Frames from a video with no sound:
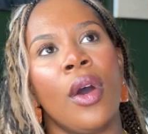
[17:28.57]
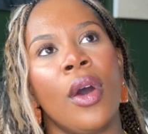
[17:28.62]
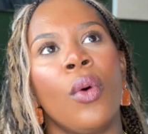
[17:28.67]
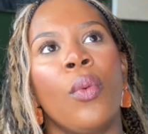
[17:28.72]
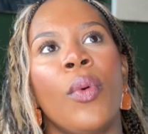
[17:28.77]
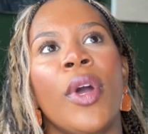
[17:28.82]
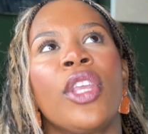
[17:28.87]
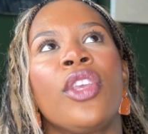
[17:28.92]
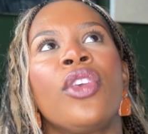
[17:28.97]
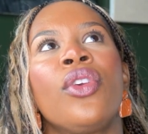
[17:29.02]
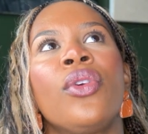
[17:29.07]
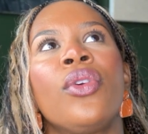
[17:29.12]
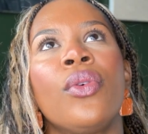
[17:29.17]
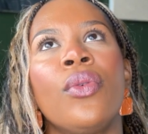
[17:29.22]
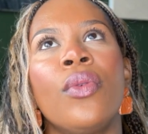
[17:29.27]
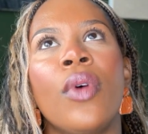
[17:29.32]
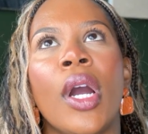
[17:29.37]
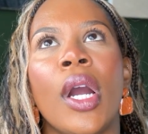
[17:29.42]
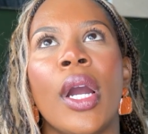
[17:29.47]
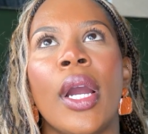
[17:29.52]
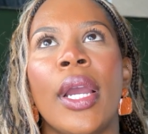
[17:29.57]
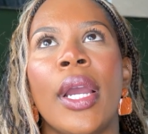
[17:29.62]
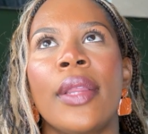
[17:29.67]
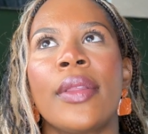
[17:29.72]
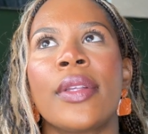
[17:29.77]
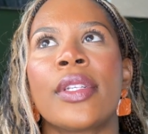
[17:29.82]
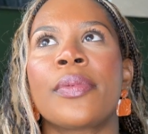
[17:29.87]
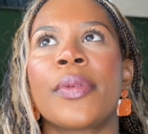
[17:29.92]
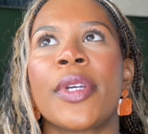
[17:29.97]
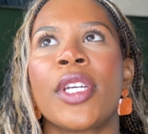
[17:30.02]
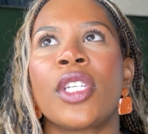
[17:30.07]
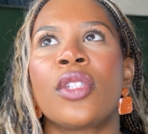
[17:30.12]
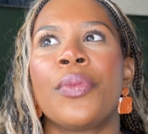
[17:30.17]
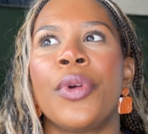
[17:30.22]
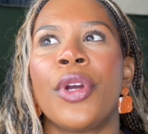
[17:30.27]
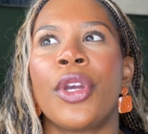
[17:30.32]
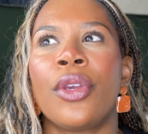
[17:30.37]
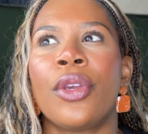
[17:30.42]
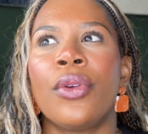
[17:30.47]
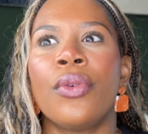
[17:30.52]
When you are in this place
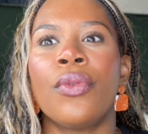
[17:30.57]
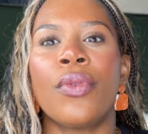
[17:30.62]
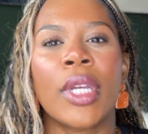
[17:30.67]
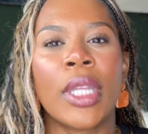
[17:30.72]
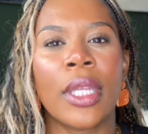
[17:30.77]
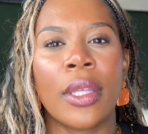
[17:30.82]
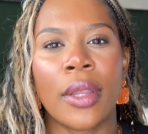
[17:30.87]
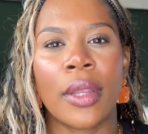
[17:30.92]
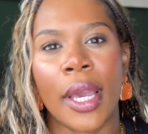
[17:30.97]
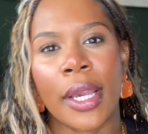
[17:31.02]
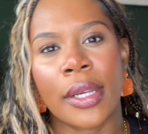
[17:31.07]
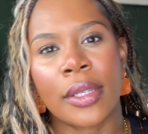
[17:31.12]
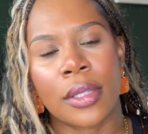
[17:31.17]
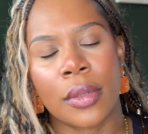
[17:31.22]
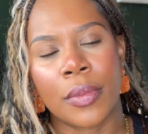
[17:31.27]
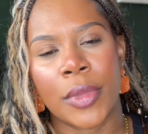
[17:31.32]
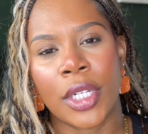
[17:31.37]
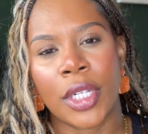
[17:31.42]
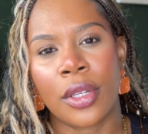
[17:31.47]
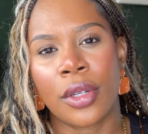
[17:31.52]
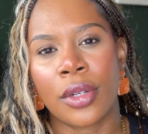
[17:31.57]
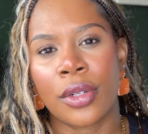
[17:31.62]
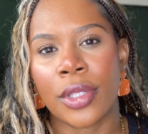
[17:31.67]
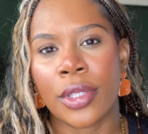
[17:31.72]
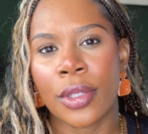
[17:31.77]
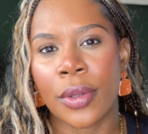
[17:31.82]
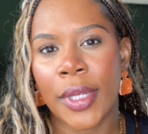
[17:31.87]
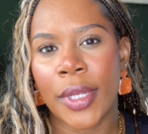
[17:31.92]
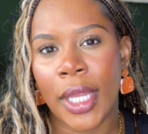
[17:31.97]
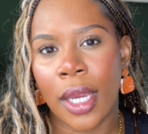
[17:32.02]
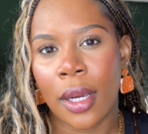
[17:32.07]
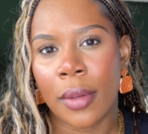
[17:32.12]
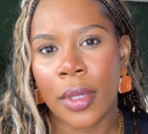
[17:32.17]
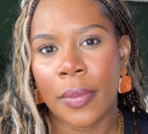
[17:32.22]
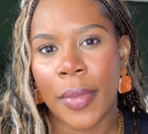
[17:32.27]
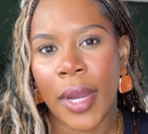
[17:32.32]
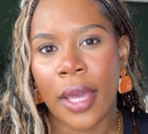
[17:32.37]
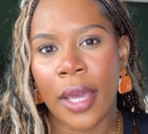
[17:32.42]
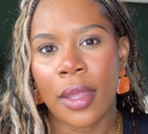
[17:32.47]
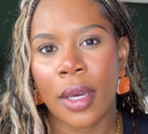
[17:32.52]
where you really like someone and you're so
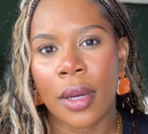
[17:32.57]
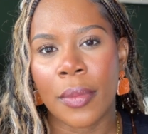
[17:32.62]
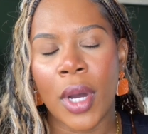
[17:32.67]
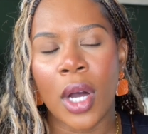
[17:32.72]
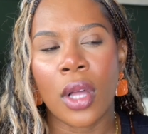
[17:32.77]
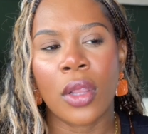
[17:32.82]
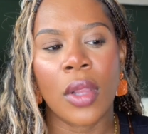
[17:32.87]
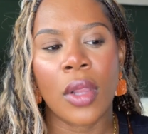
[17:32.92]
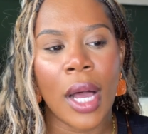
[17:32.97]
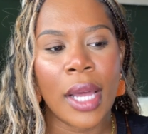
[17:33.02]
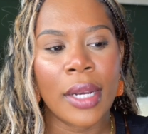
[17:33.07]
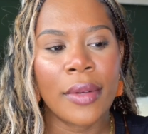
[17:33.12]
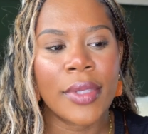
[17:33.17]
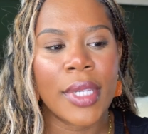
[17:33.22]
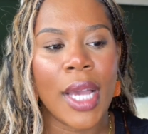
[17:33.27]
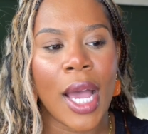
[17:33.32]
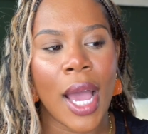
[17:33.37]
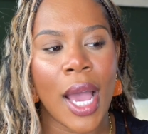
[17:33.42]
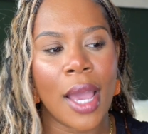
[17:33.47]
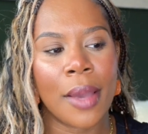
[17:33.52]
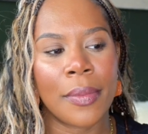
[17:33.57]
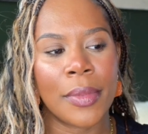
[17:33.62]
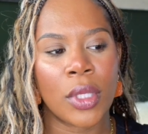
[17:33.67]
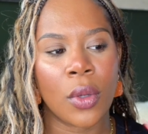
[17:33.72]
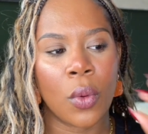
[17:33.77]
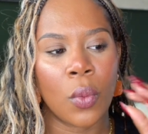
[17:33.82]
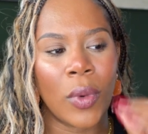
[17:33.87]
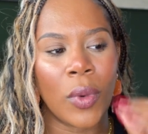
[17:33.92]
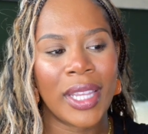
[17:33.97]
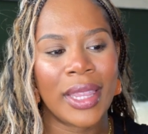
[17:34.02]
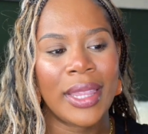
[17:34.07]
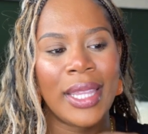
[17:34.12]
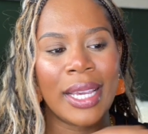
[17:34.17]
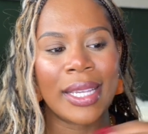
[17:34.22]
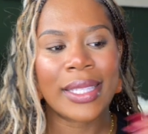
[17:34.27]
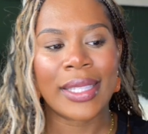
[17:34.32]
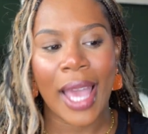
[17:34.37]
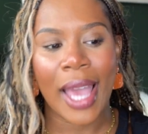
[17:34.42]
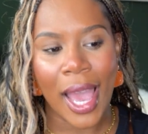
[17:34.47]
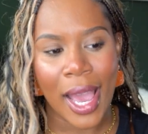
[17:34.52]
enamored by them, a lot of times when
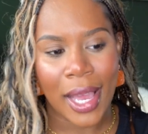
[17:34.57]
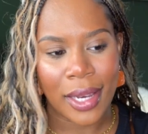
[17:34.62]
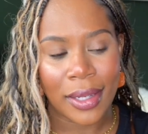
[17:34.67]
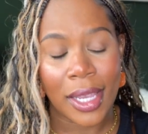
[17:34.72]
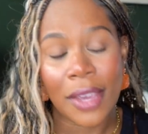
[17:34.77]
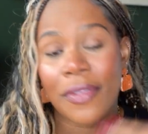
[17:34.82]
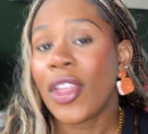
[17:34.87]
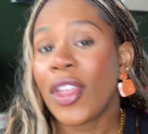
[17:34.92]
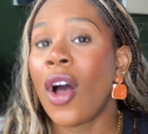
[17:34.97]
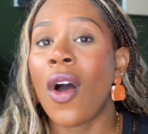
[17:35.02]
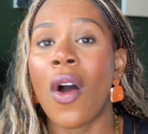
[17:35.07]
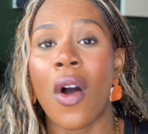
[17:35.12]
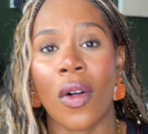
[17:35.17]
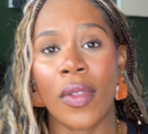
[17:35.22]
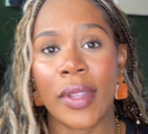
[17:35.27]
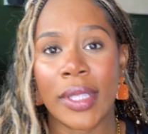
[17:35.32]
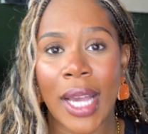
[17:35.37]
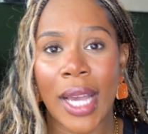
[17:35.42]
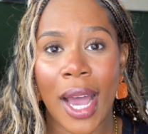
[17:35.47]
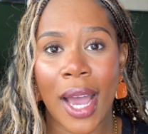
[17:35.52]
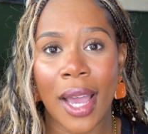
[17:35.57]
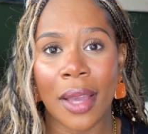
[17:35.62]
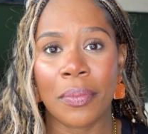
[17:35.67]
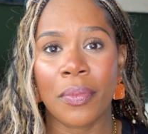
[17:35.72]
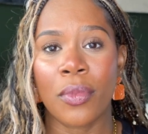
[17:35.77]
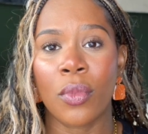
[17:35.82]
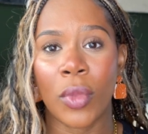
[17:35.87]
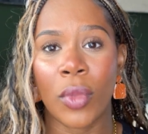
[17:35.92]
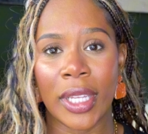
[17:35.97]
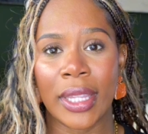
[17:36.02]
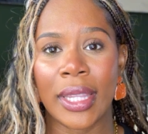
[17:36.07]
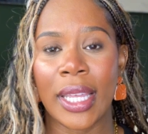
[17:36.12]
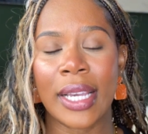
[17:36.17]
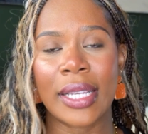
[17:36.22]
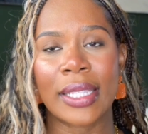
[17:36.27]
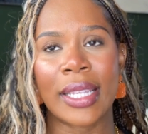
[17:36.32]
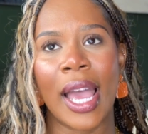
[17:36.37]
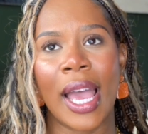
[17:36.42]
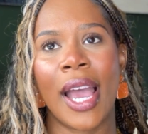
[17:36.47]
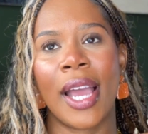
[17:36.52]
things end, if not all the time, when
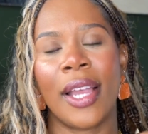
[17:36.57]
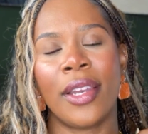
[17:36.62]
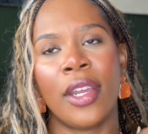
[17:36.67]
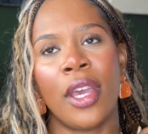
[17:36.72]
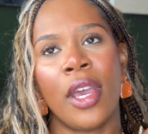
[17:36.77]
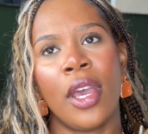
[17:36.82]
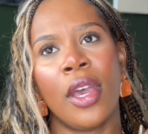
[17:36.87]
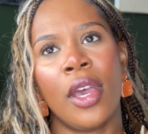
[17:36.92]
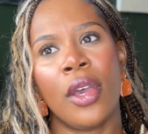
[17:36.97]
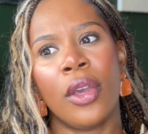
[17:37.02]
things end,